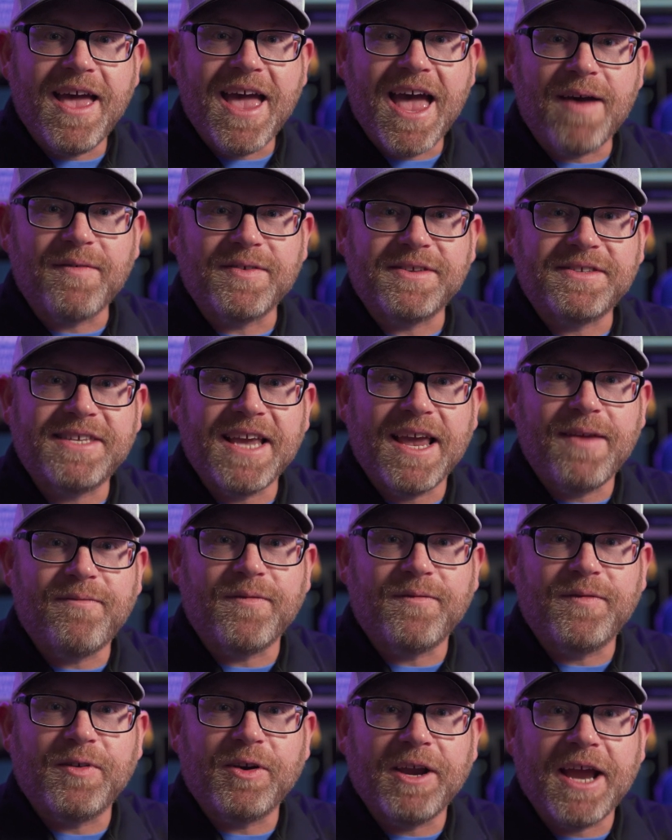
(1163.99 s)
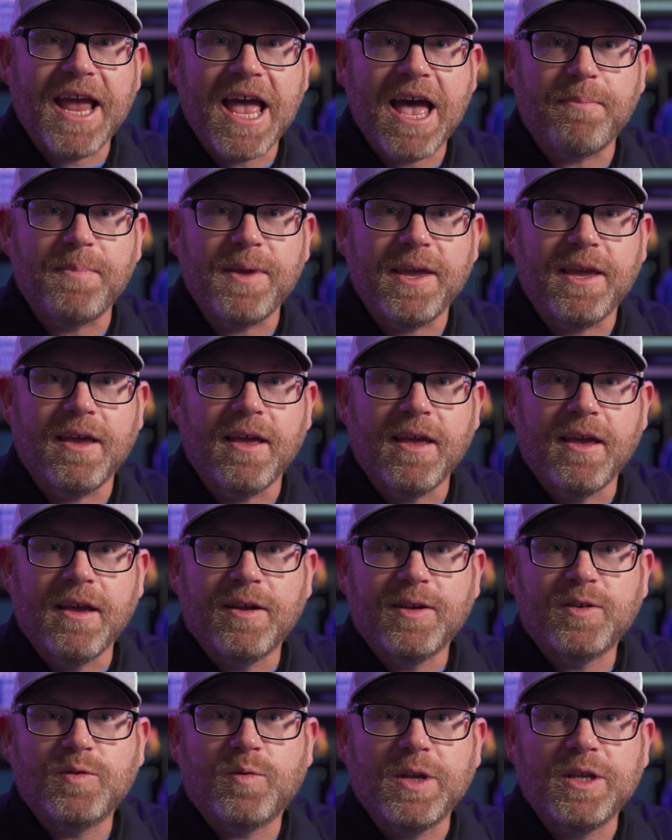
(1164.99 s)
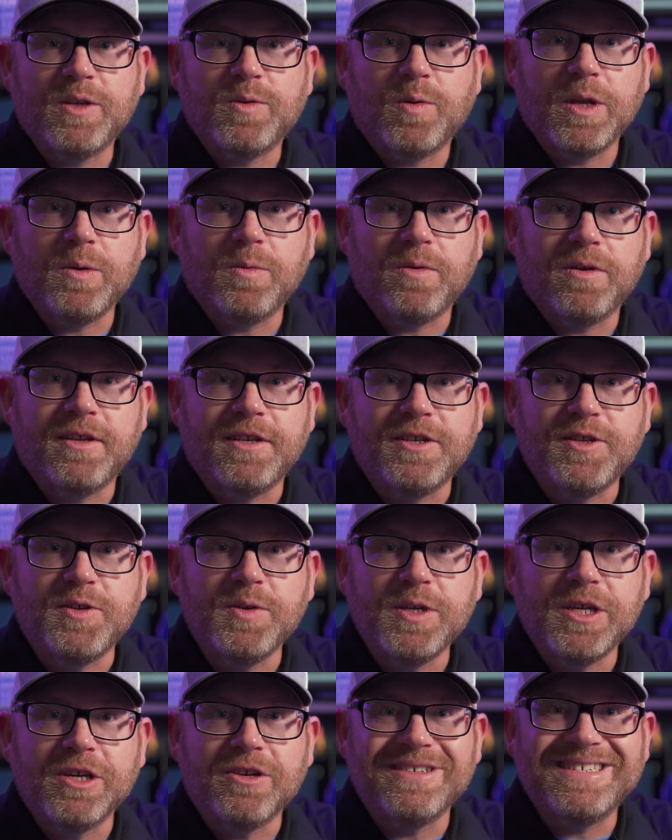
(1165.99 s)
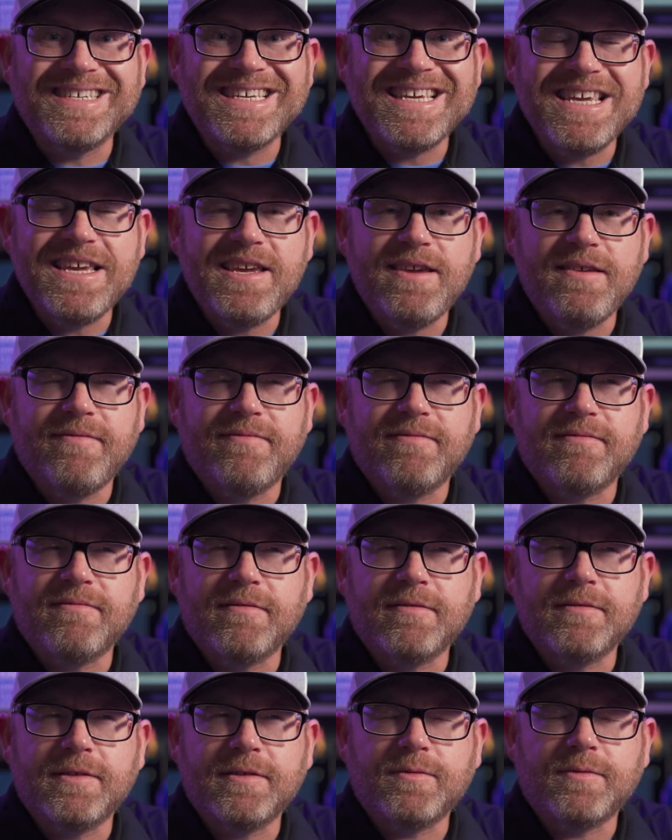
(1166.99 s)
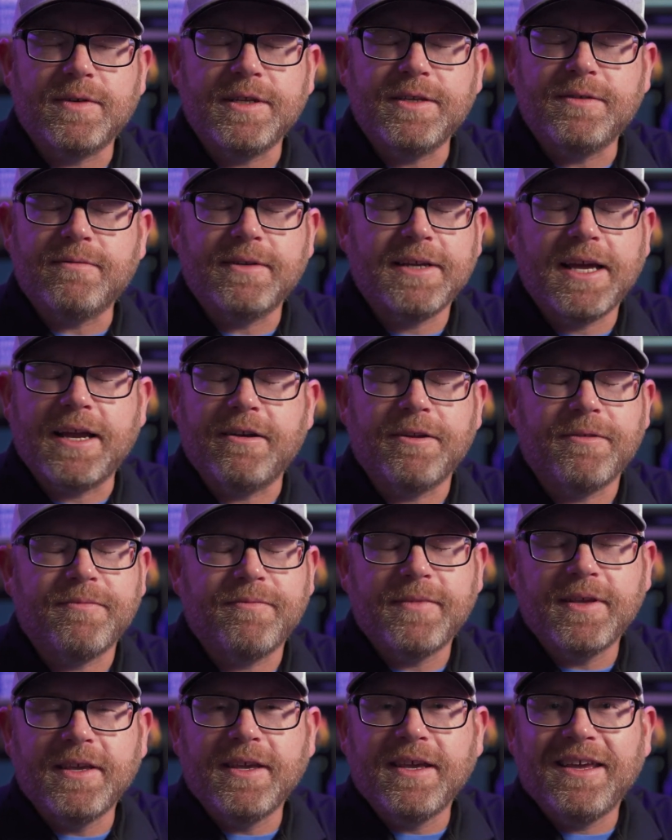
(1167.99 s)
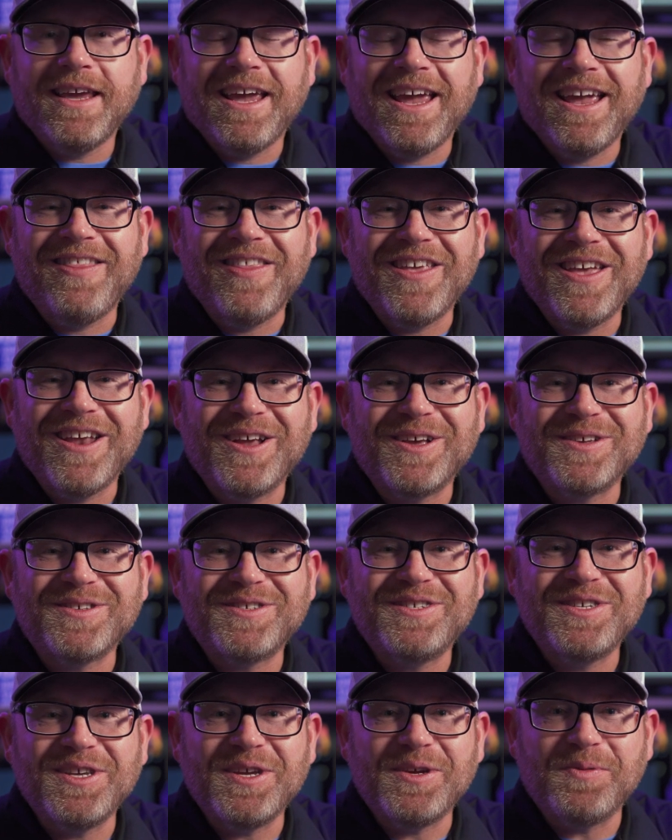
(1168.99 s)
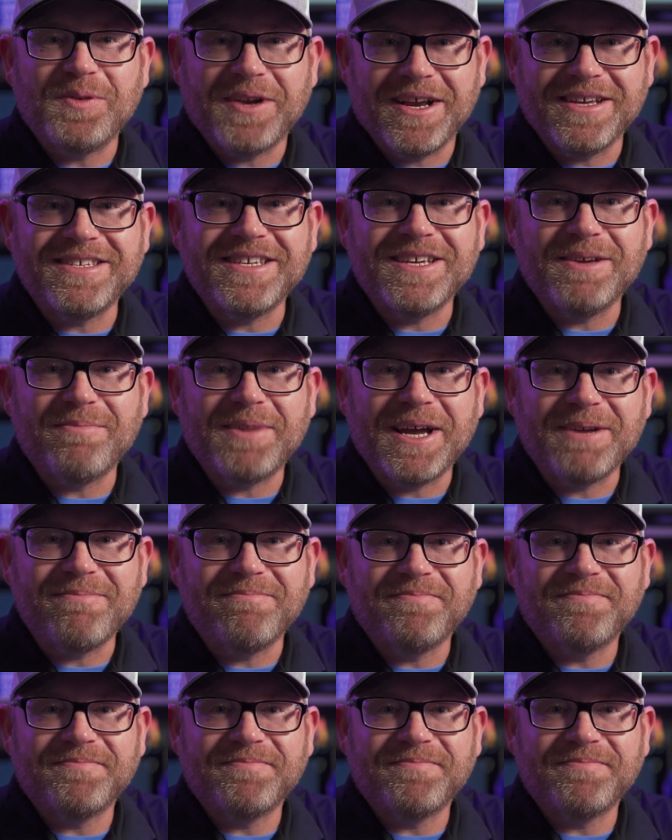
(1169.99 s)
Have a safe and very happy 2021 New Year's Eve, or is it 2020? I don't know. And then I'll see you when I see you. Bye.